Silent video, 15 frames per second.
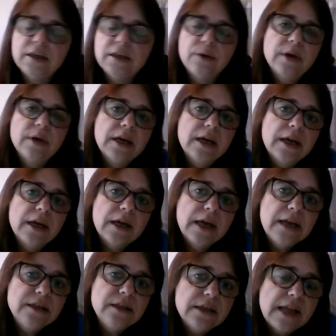So,
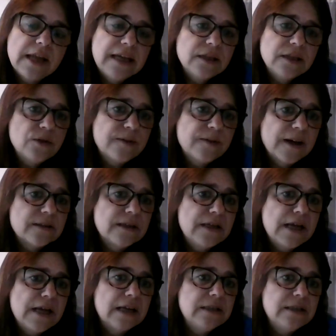in late
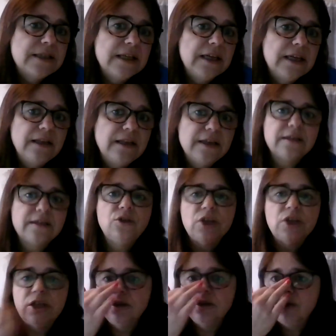2019, the
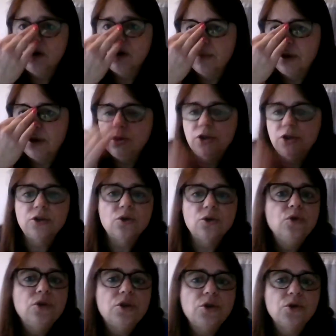Association of Yacht Managers
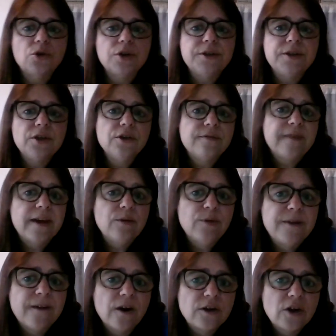undertook a survey
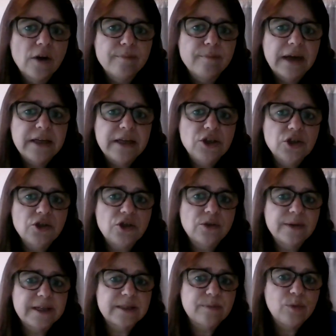with our yacht managers
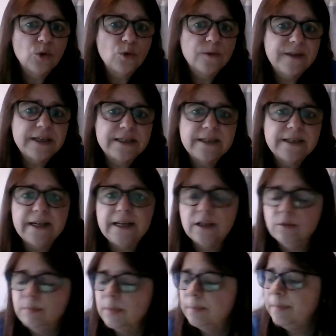to explore this in a
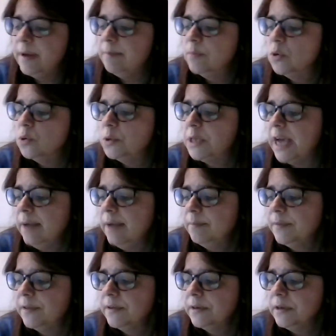little bit more
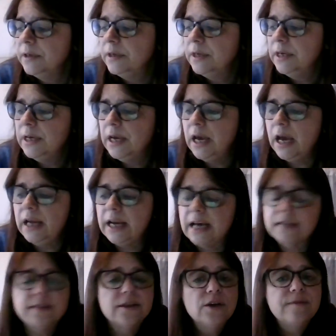depth. And our
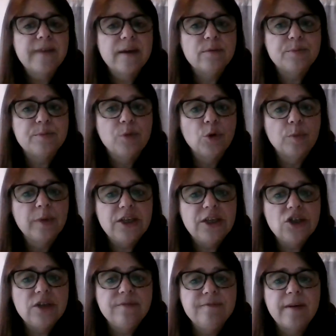survey was
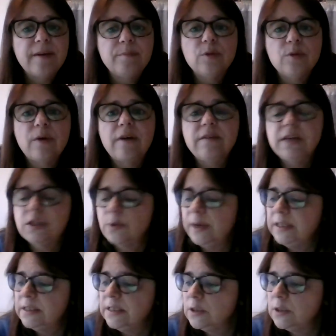published in February
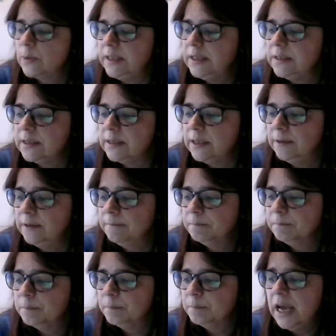2020.
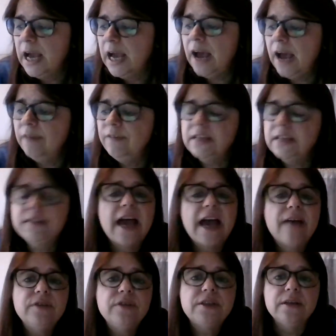And this
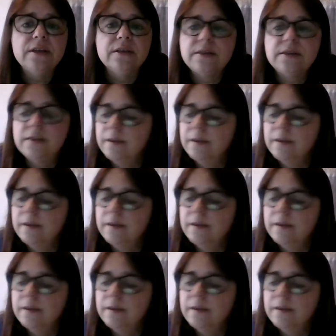evidence